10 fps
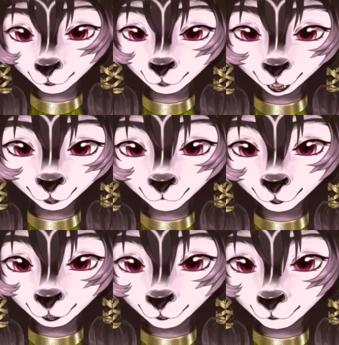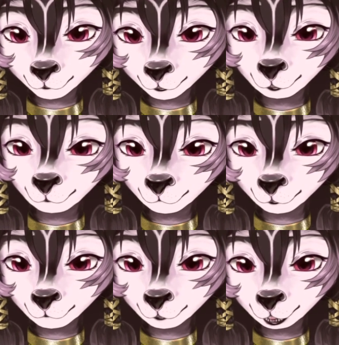by trying to reductively
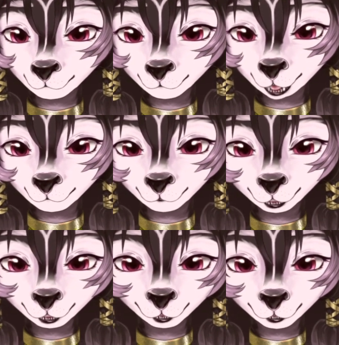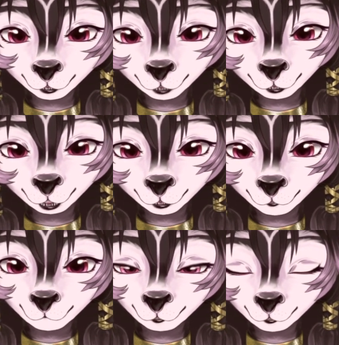associate bad product
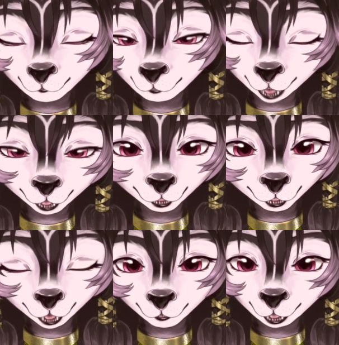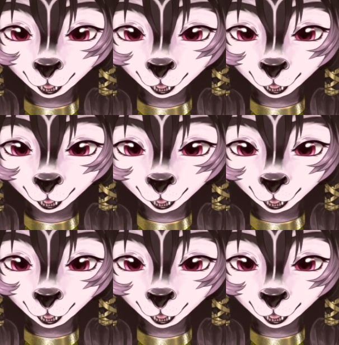design with Asian